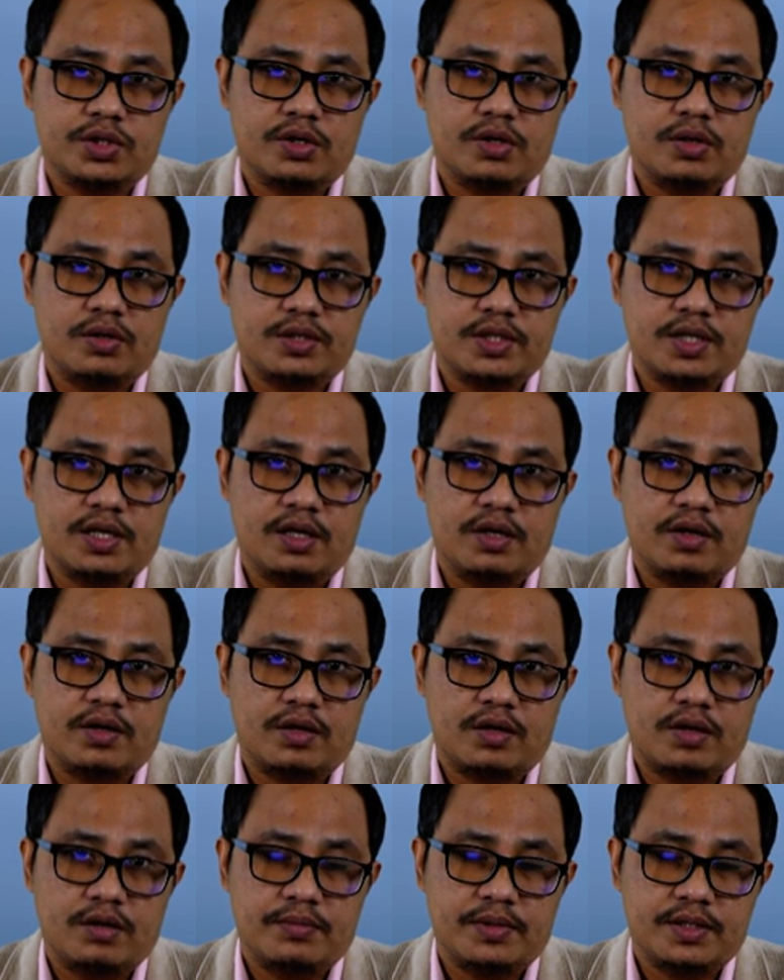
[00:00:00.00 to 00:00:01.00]
Ecological
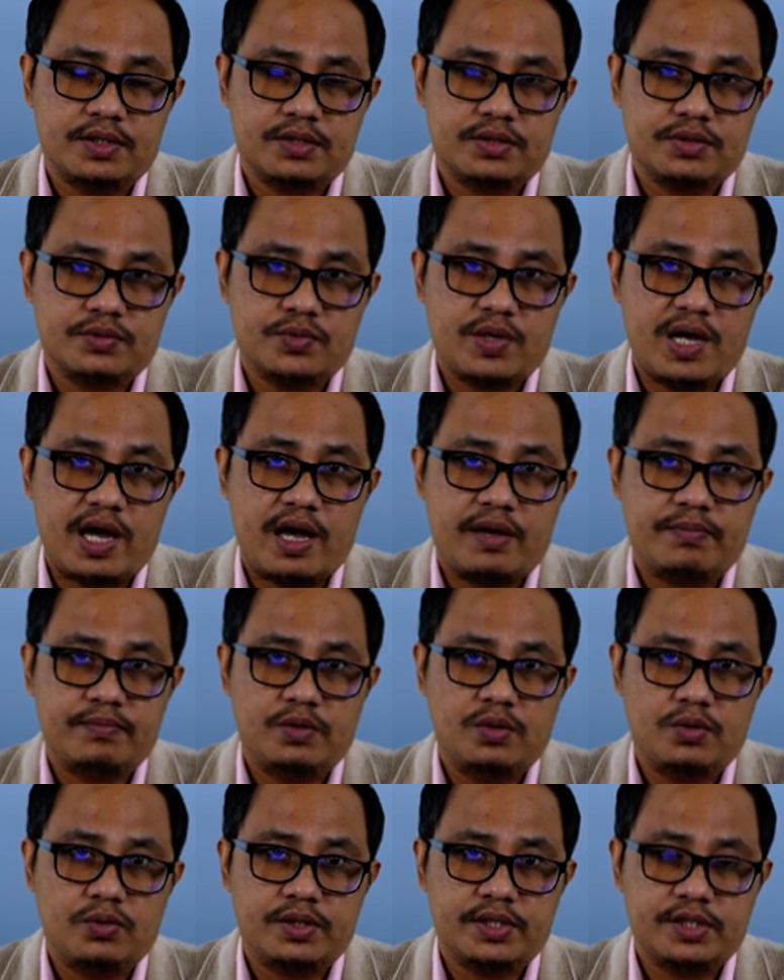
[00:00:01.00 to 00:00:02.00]
Economics, we have
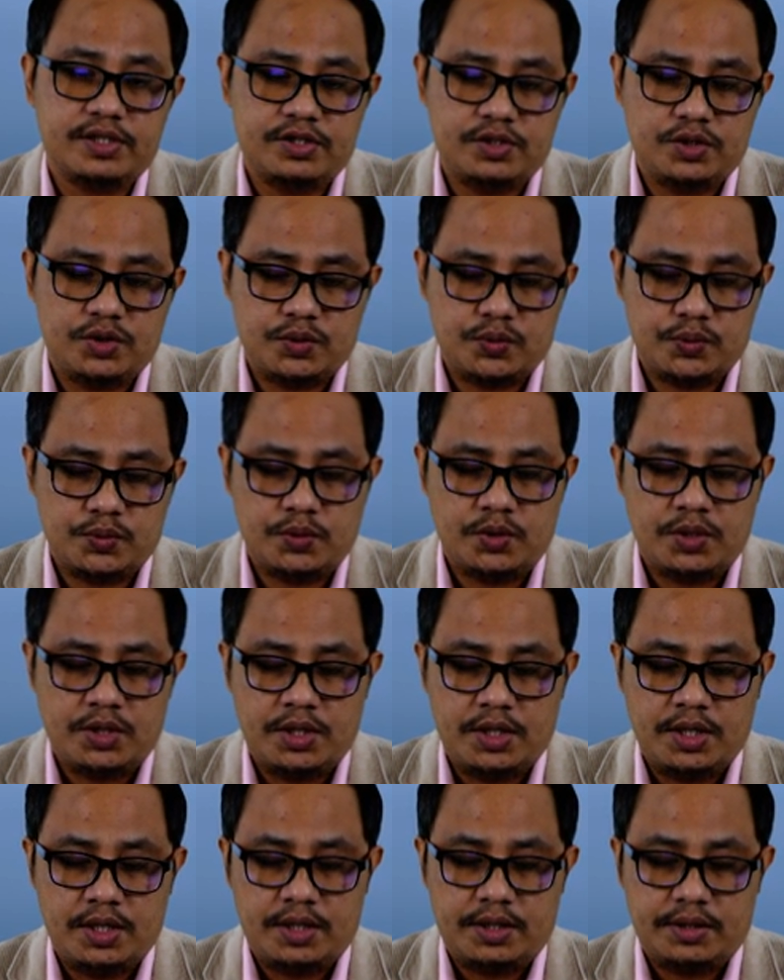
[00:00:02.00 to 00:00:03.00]
looked into
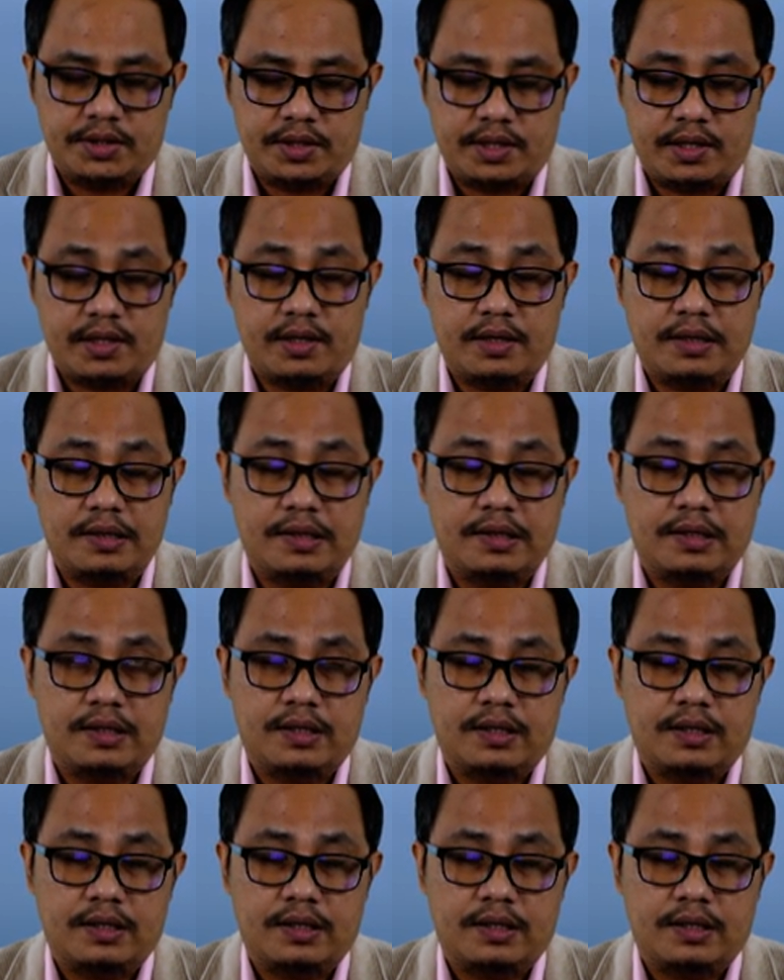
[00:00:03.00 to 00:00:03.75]
the